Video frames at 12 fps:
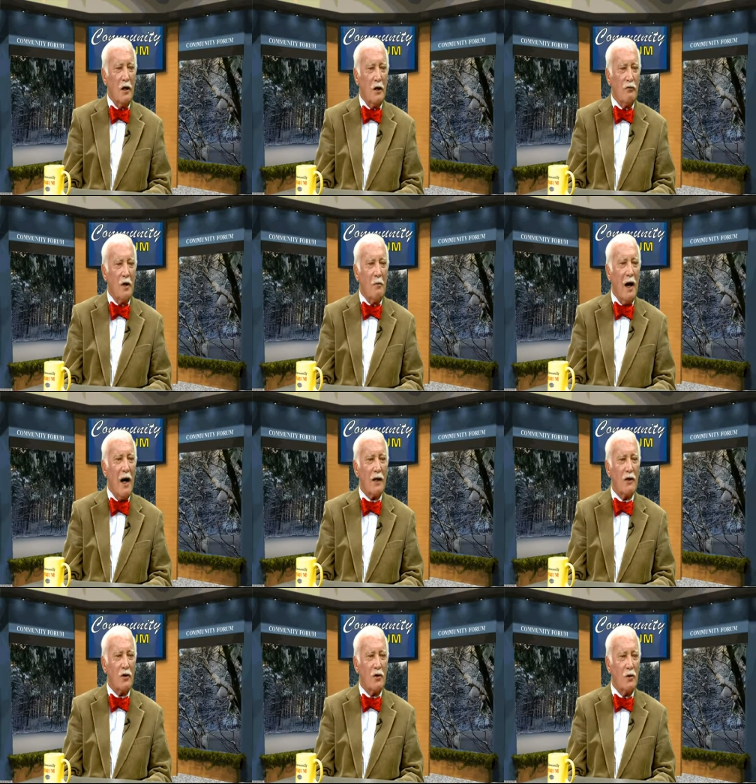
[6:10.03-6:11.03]
uh,
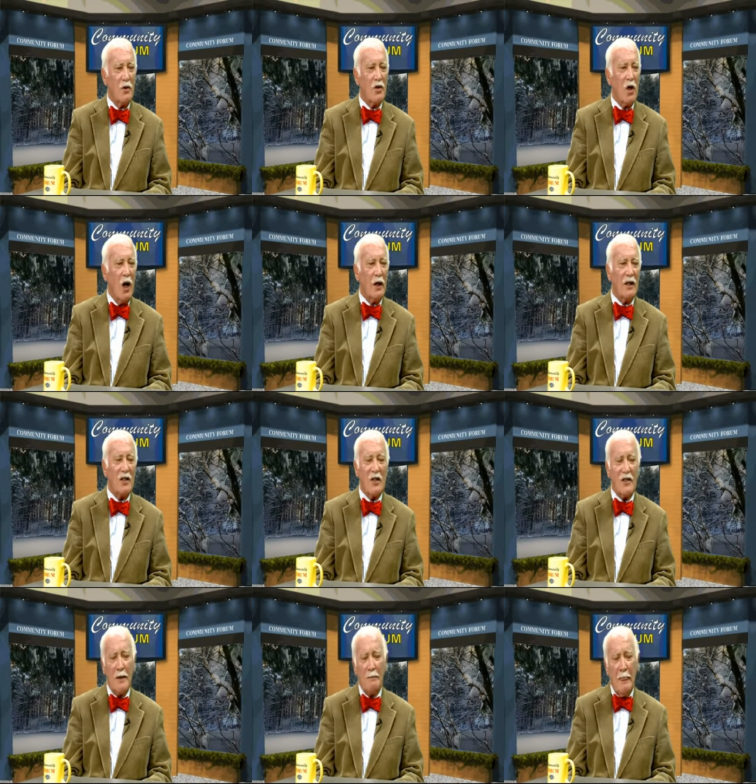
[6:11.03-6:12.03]
remarked to his colleagues. He said,